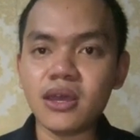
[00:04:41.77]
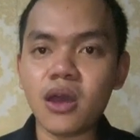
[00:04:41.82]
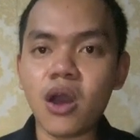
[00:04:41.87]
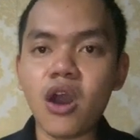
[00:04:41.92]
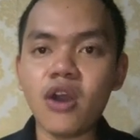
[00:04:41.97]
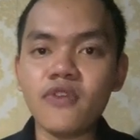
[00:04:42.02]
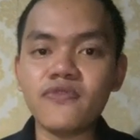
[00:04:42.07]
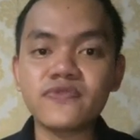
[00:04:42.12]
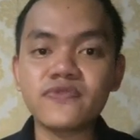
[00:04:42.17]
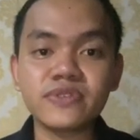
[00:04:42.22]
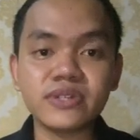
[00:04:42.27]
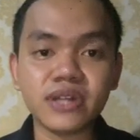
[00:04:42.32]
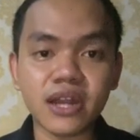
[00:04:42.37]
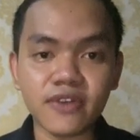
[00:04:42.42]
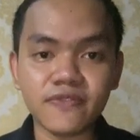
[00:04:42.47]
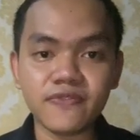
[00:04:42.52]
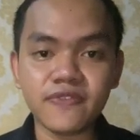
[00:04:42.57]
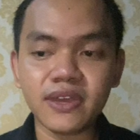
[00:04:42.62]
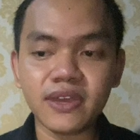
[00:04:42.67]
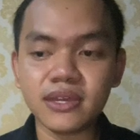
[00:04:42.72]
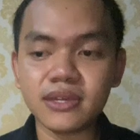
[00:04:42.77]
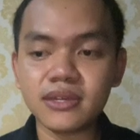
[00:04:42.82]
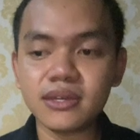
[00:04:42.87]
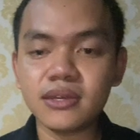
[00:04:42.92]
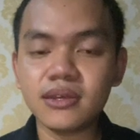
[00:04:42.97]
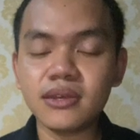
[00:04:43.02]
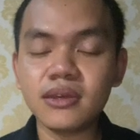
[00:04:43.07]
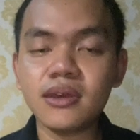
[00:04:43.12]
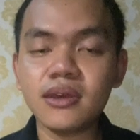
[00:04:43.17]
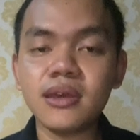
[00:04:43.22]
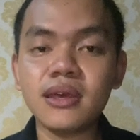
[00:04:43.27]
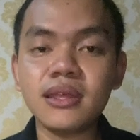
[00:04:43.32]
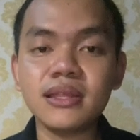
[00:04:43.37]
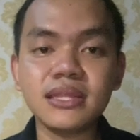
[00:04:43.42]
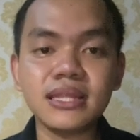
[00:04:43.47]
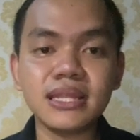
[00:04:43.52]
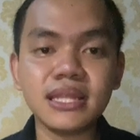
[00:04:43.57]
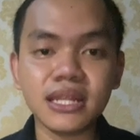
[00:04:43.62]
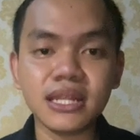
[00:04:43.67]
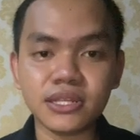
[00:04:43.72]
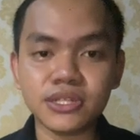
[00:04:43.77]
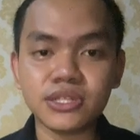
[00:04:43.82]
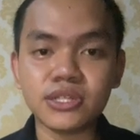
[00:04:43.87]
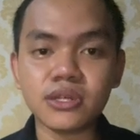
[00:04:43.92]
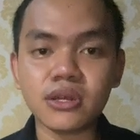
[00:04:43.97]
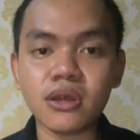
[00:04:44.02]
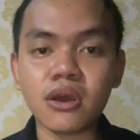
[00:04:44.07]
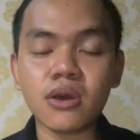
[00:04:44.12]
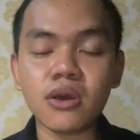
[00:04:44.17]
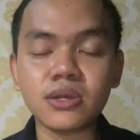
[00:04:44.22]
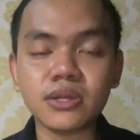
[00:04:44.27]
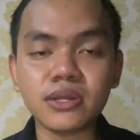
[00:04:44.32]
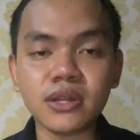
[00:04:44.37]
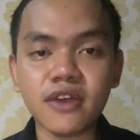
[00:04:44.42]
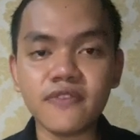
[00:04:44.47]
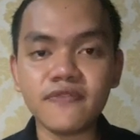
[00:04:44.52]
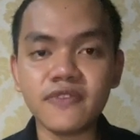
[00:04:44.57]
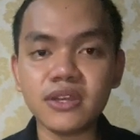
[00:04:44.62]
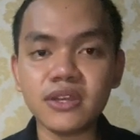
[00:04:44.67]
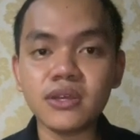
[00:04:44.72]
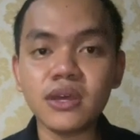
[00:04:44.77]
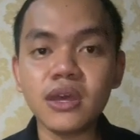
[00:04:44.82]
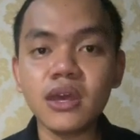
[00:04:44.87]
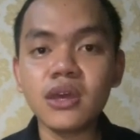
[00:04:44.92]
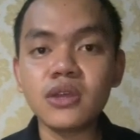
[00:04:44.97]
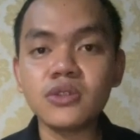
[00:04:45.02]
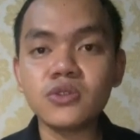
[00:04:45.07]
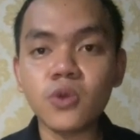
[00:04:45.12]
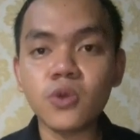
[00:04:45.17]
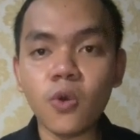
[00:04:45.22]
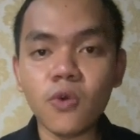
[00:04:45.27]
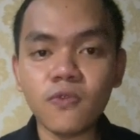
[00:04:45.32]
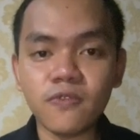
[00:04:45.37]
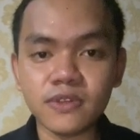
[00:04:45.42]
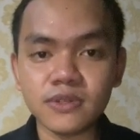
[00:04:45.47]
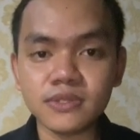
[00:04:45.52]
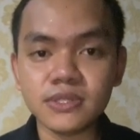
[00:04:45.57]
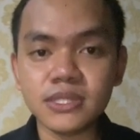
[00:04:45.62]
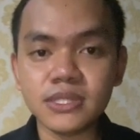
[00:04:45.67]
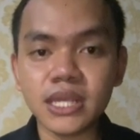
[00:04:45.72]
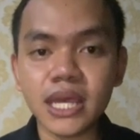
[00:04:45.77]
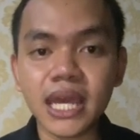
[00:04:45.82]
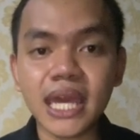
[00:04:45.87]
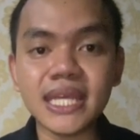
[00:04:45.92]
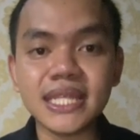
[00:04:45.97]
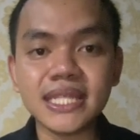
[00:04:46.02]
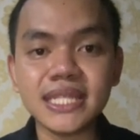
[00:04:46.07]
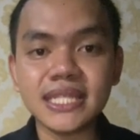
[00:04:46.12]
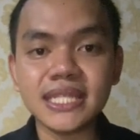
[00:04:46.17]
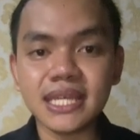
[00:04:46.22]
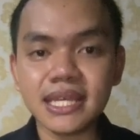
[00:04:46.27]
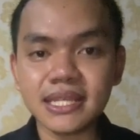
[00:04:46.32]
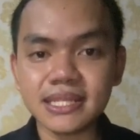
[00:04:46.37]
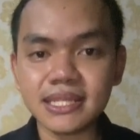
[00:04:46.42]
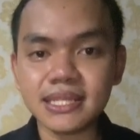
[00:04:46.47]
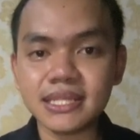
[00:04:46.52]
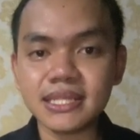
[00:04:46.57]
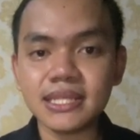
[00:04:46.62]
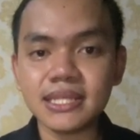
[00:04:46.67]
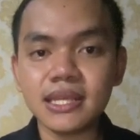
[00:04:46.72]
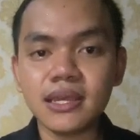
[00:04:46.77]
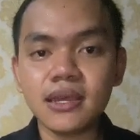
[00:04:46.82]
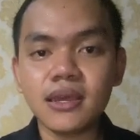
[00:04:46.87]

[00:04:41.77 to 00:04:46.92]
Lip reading: of graphic literature or graphic novels in this